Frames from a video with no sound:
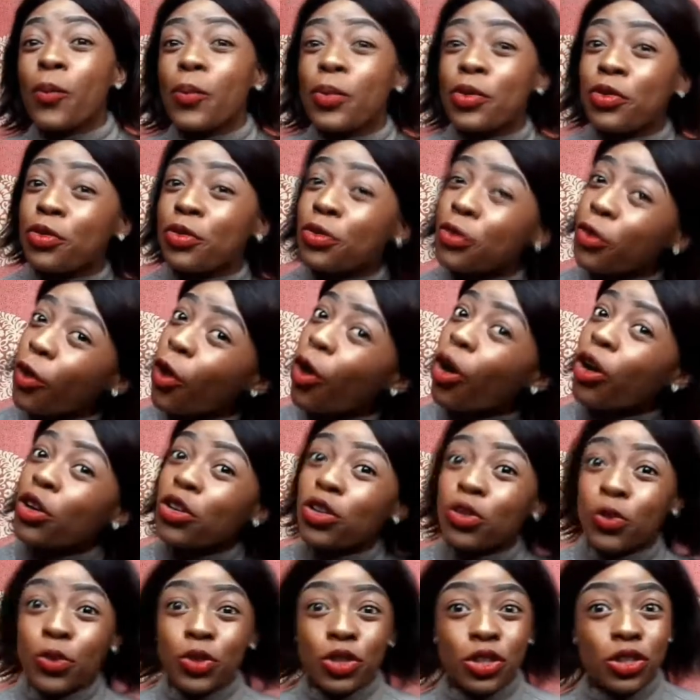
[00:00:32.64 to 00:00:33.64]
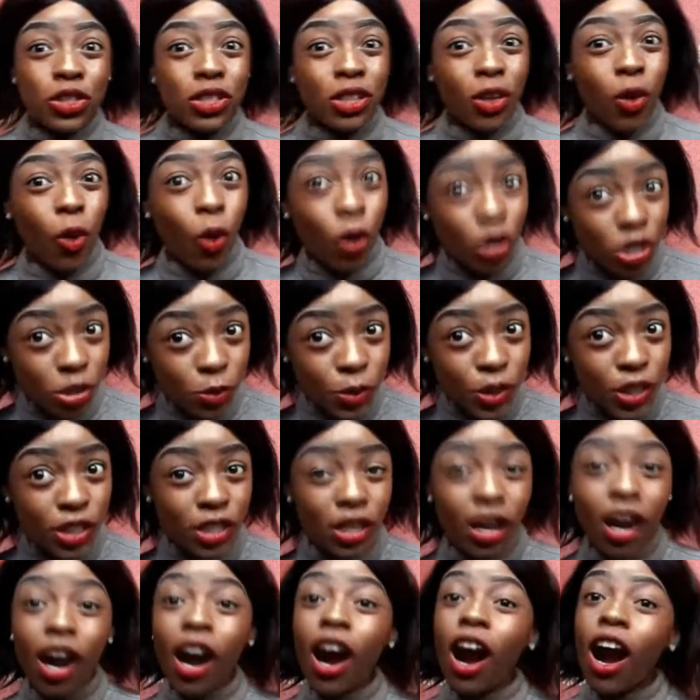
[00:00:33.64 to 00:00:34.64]
before you reach the
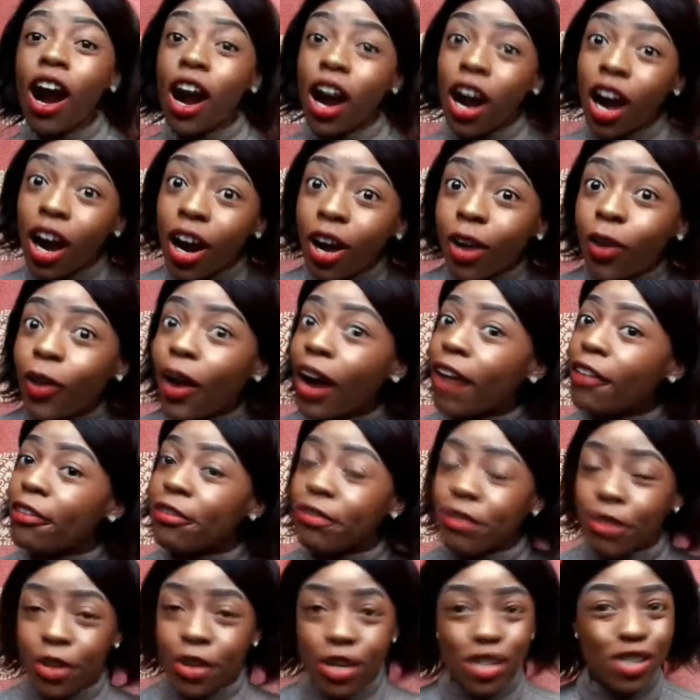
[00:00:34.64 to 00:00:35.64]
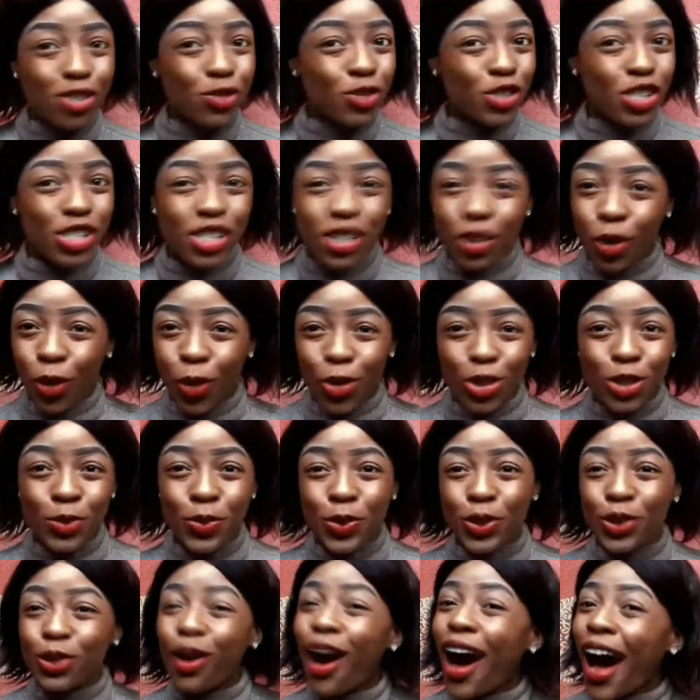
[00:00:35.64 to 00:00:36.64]
hospital, or avoid reaching the
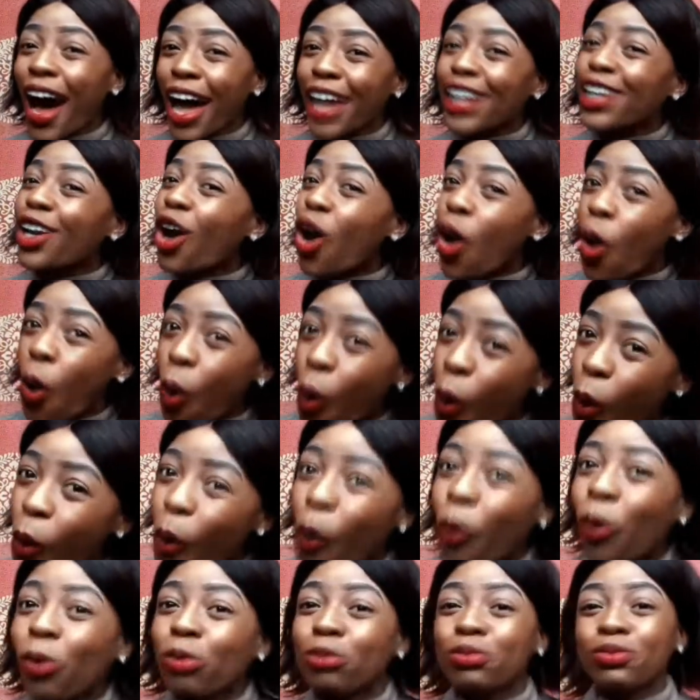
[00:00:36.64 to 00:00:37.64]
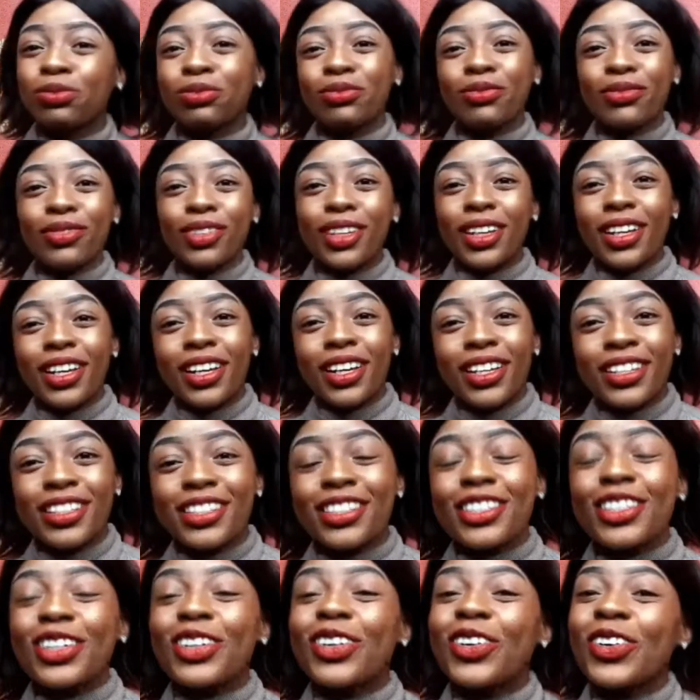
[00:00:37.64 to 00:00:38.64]
hospital at all.
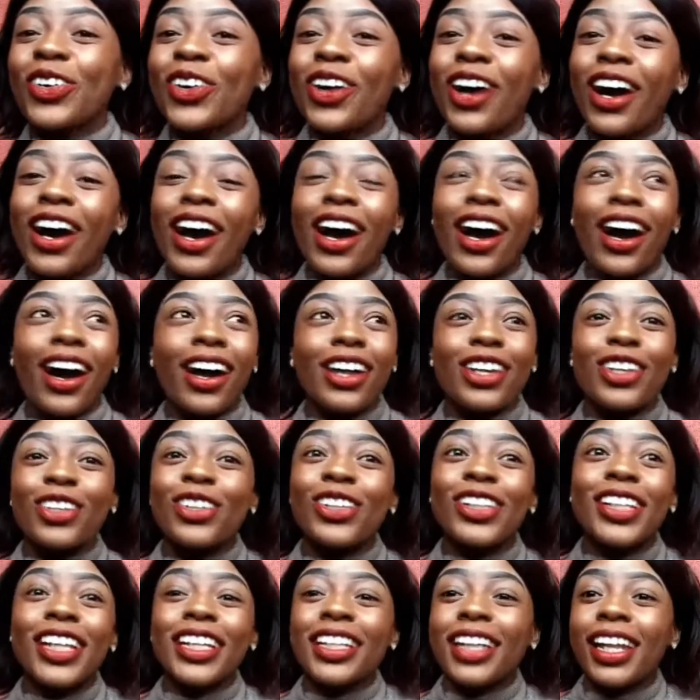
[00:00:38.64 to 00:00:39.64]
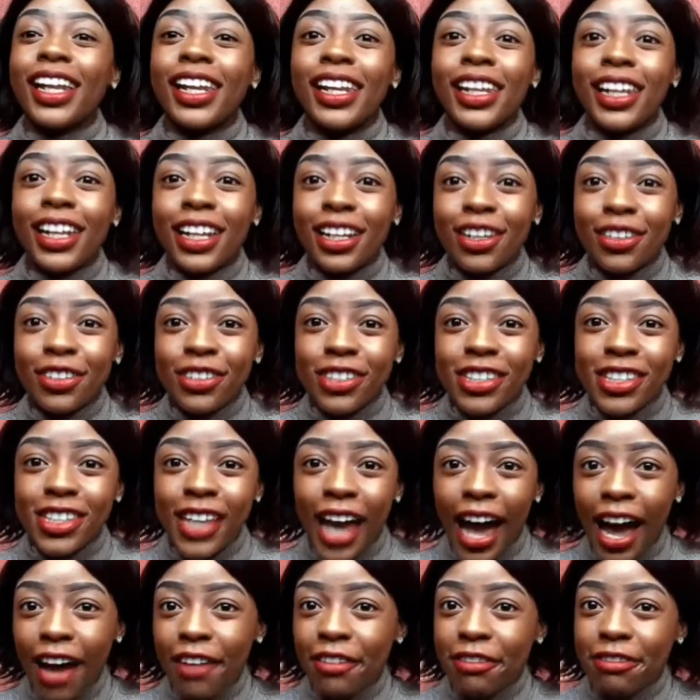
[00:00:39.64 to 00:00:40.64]
So you learn a lot of
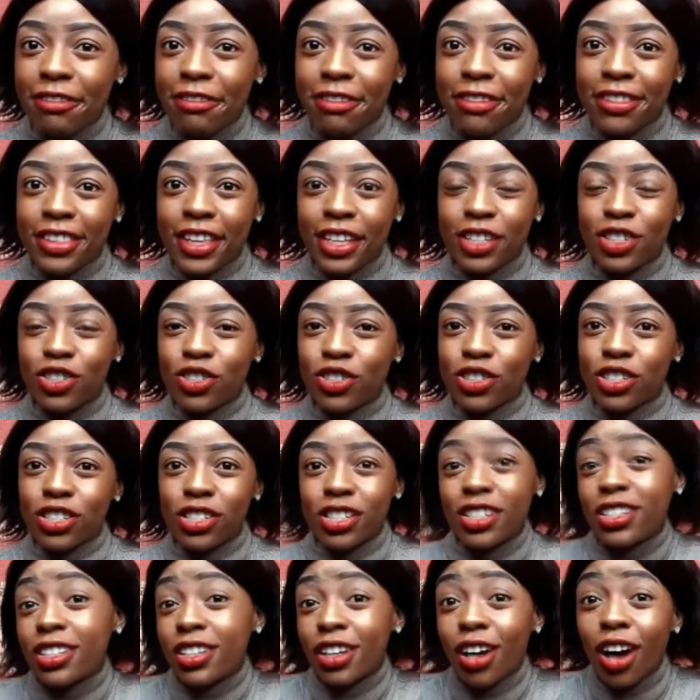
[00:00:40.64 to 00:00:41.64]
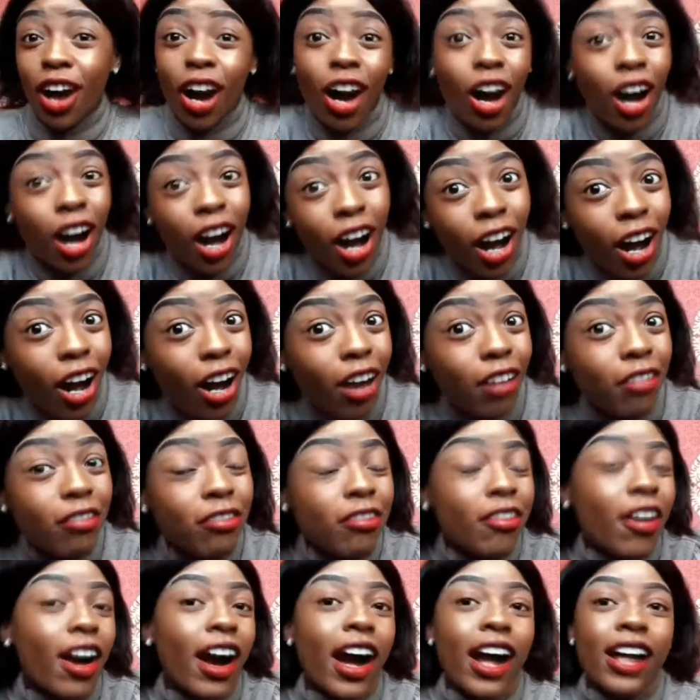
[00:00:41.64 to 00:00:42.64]
stuff that you didn't know
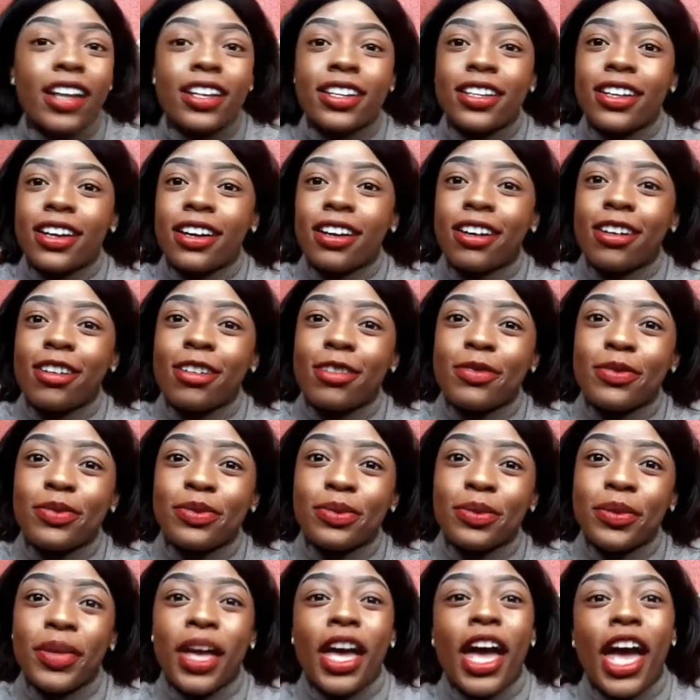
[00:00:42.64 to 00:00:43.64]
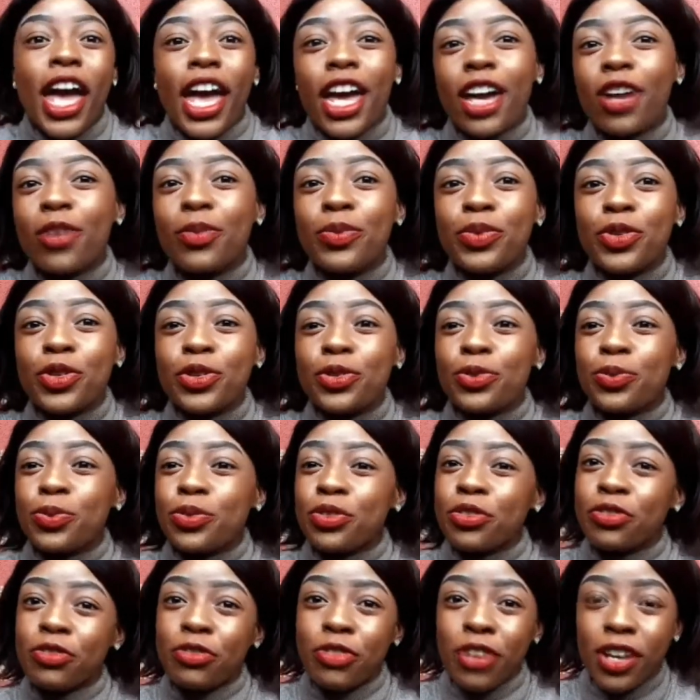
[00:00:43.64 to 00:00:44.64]
of, and help you
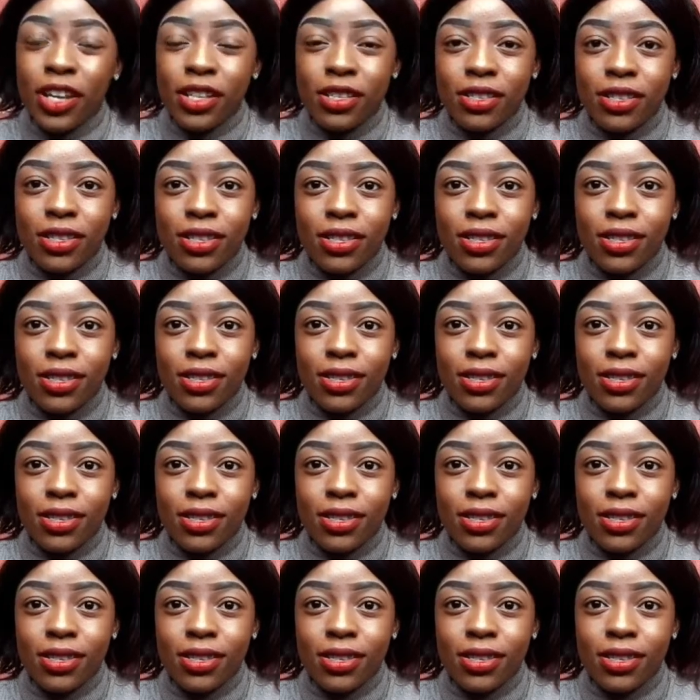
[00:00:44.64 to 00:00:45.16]
prevent